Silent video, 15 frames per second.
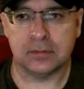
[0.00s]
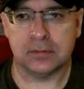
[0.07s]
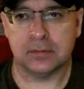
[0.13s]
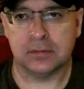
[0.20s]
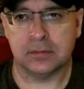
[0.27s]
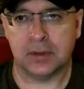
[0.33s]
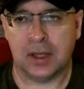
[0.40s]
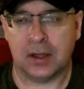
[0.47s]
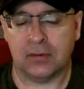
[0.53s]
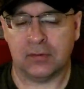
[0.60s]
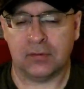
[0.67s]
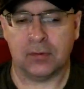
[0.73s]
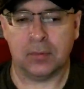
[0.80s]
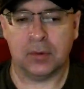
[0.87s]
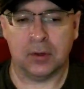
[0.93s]
Hence the bit
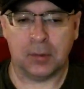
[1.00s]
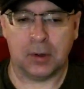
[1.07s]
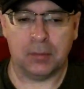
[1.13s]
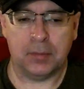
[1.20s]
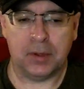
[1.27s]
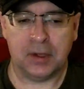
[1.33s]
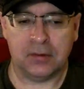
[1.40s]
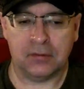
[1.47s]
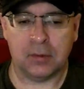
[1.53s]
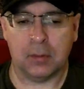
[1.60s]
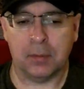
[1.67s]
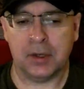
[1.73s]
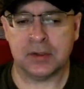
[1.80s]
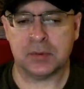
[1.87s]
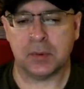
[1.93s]
about meetings.
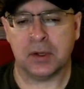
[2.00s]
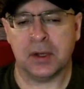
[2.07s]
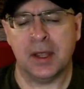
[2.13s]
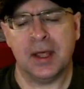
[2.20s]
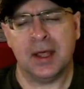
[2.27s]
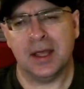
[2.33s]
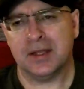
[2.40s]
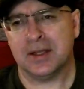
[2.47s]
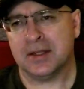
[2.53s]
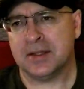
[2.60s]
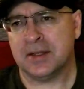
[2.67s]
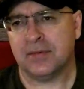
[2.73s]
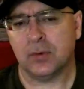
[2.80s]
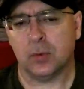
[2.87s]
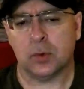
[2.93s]
But it's even
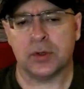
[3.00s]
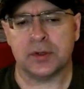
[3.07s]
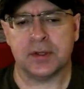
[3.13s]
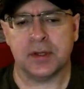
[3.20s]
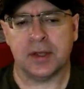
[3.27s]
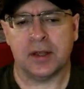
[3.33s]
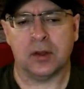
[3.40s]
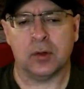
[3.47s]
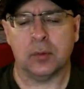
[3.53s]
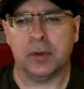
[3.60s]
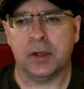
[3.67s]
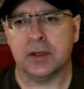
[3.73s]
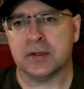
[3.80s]
worse than that, though, because